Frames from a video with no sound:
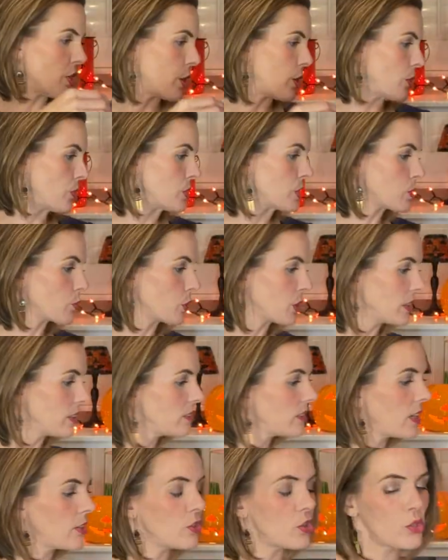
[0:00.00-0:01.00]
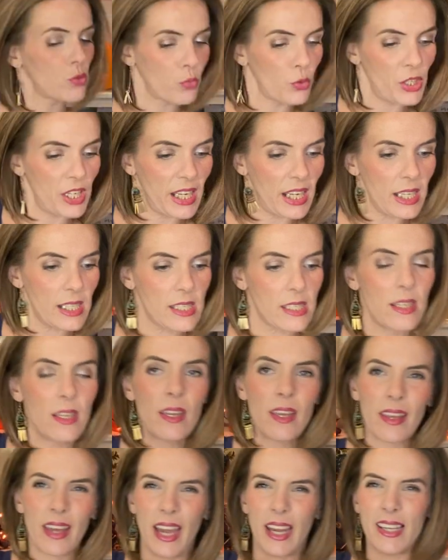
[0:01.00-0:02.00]
those. Really thought those were neat,
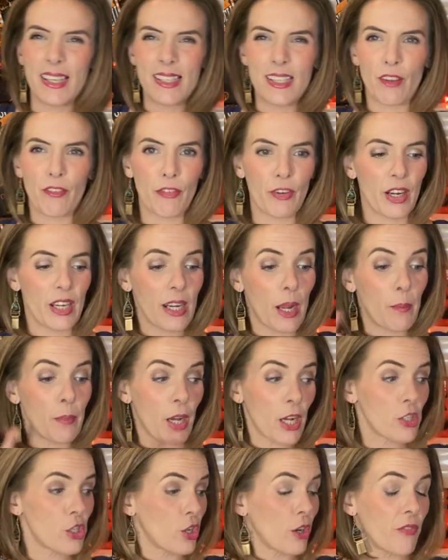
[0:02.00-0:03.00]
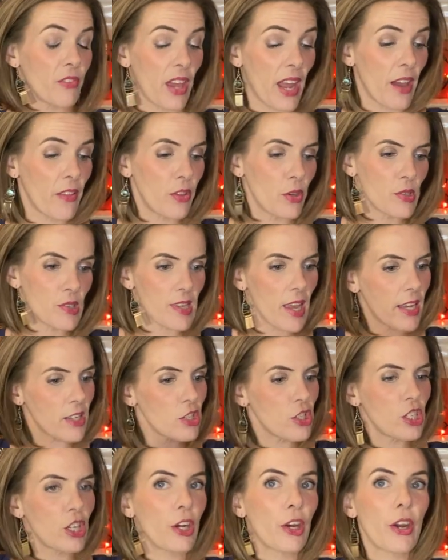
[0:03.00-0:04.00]
kind of different. I'm not sure if they had those
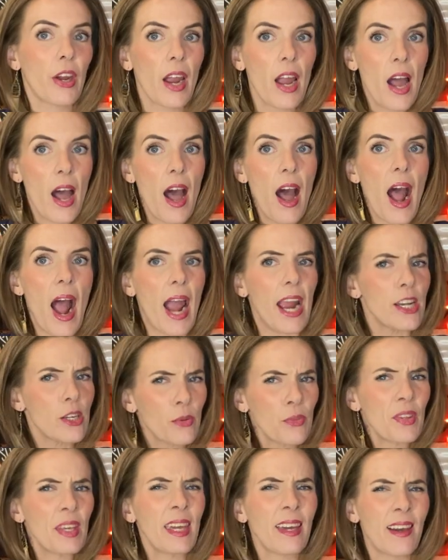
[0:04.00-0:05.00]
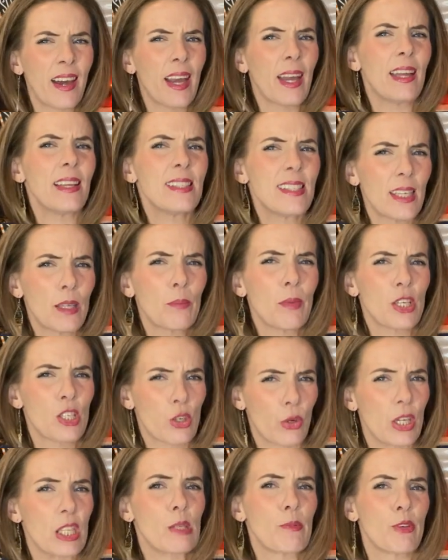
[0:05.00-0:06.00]
last year. I don't think I did
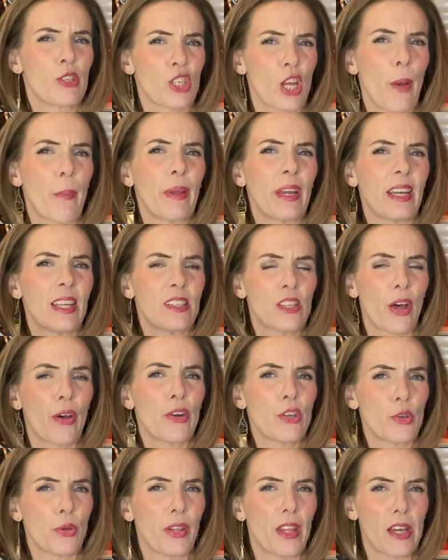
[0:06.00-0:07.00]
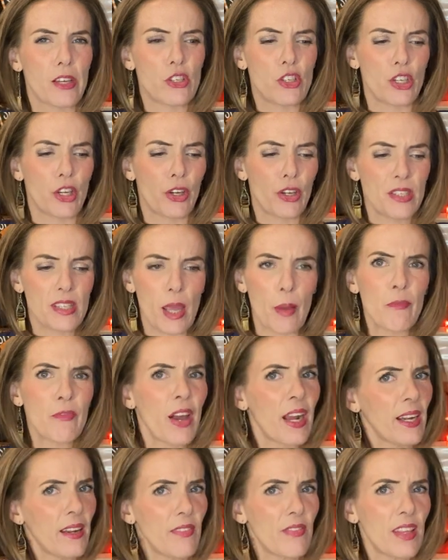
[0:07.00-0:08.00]
much Christmas shopping at Dollar Tree last year because I'm
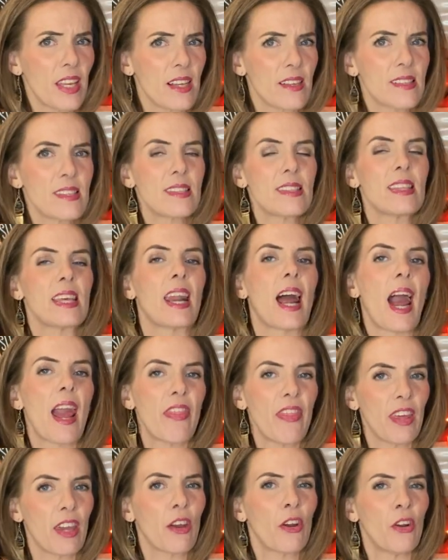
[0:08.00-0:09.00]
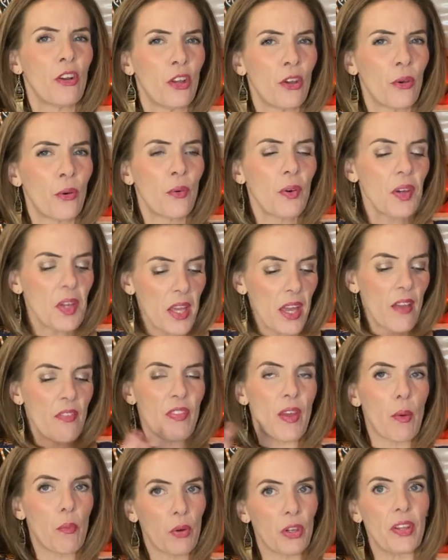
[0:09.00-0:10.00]
finding things that I think are new
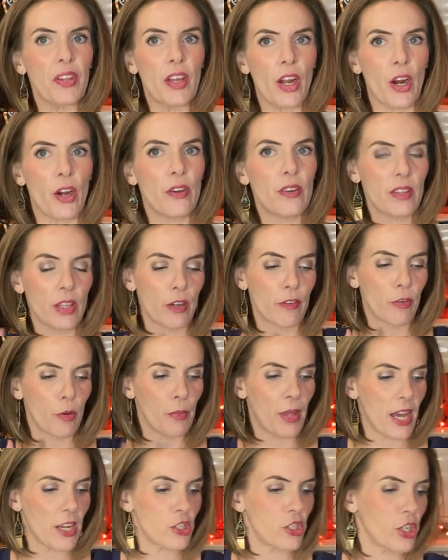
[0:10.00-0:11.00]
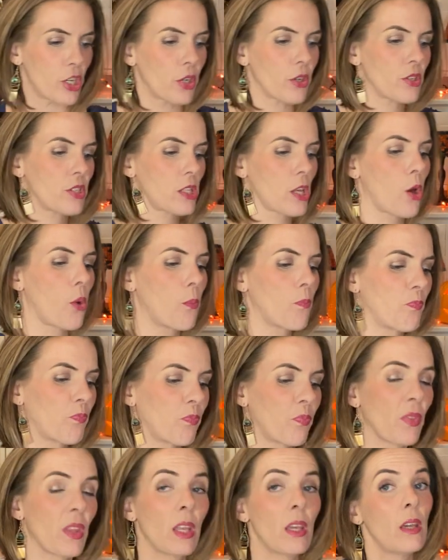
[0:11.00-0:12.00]
that really aren't, that are from last year. So
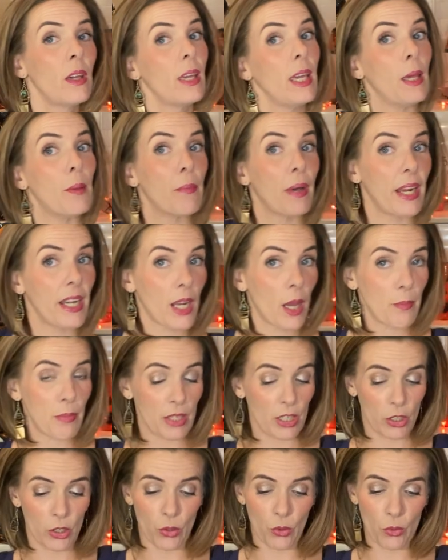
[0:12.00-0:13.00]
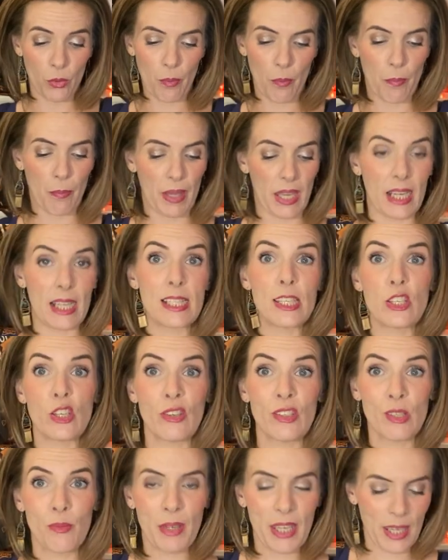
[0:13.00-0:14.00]
it might not be new, but it's
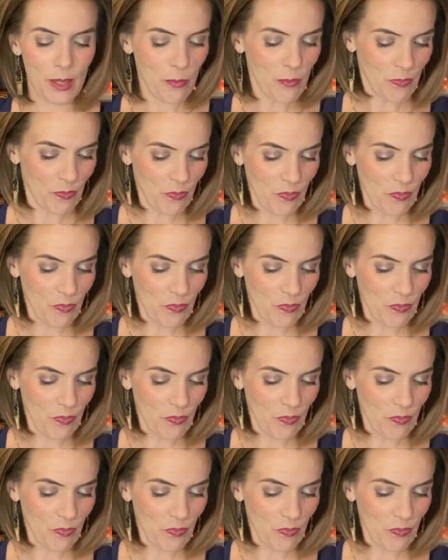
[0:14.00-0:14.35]
new to me.